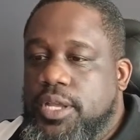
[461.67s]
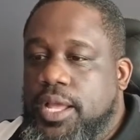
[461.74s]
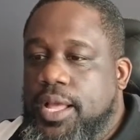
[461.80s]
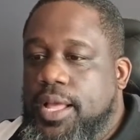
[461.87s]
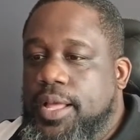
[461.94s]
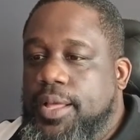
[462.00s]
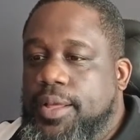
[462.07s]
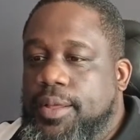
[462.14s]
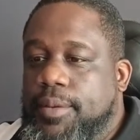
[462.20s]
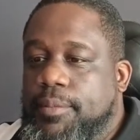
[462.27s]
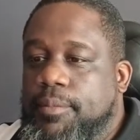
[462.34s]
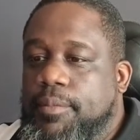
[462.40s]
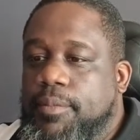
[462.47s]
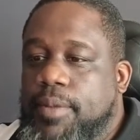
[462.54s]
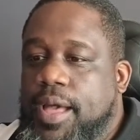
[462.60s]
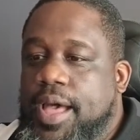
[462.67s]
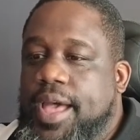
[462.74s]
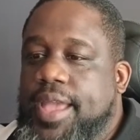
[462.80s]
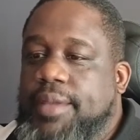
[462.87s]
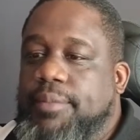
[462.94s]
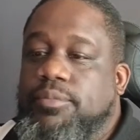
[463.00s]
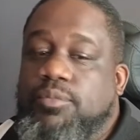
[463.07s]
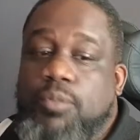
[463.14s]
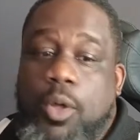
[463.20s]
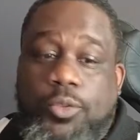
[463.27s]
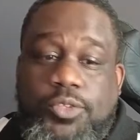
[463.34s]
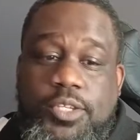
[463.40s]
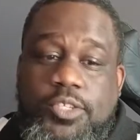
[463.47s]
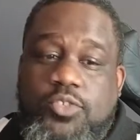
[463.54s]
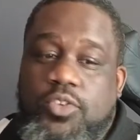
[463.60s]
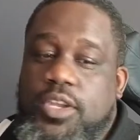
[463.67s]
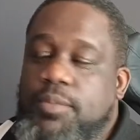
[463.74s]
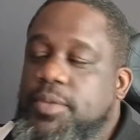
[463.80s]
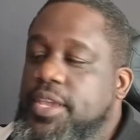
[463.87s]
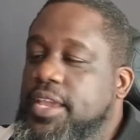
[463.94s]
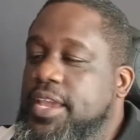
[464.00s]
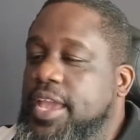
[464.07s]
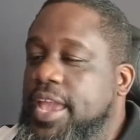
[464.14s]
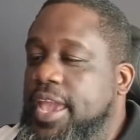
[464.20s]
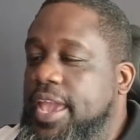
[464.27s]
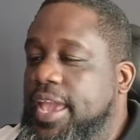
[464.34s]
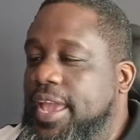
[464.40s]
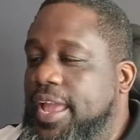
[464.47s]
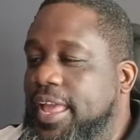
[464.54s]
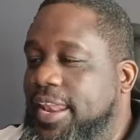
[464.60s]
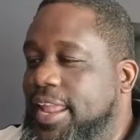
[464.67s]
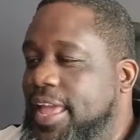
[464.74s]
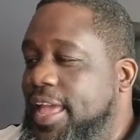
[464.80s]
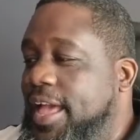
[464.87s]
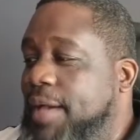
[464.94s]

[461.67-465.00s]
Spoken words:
I'm multi-streaming and